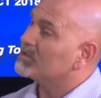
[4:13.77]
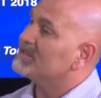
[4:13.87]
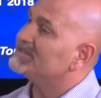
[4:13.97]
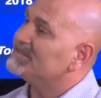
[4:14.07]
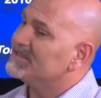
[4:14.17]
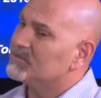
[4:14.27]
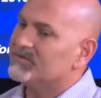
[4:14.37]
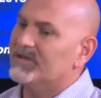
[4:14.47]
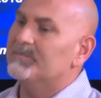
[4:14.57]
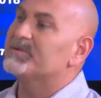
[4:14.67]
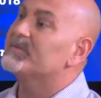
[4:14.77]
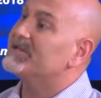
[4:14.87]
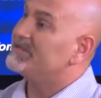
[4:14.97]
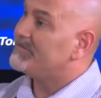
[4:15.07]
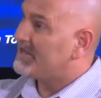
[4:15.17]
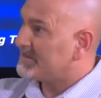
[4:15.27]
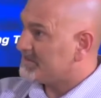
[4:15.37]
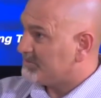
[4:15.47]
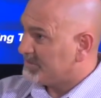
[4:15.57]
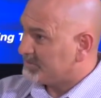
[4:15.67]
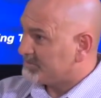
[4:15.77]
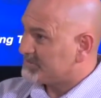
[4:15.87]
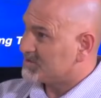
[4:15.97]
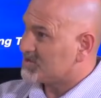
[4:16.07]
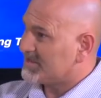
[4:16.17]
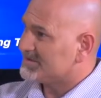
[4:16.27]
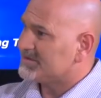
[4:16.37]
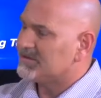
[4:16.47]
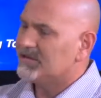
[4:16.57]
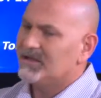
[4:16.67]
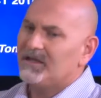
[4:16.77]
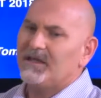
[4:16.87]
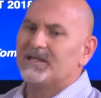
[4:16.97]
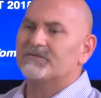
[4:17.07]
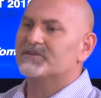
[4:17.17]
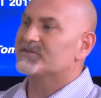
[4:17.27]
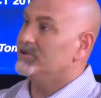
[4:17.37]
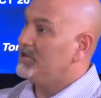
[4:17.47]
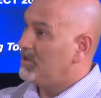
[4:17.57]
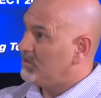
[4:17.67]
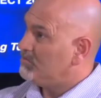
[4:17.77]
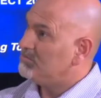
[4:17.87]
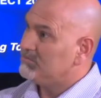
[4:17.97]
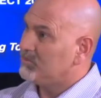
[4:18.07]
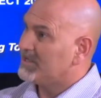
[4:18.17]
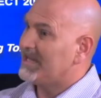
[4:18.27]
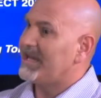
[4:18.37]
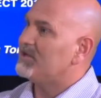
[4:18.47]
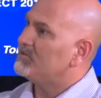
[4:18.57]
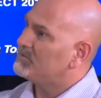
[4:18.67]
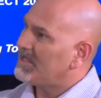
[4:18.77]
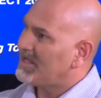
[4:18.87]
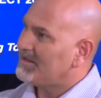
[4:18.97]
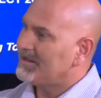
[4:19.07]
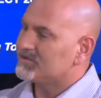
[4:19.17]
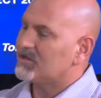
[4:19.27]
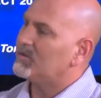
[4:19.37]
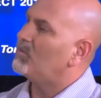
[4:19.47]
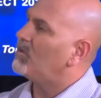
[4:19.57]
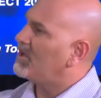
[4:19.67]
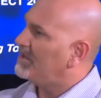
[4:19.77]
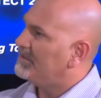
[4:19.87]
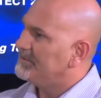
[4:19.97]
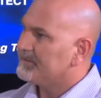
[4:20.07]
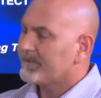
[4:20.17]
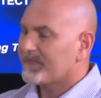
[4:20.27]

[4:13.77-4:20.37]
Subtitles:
we're listening, we've implemented things that people have suggested. And if it's a no, we can't do that, I tell them why.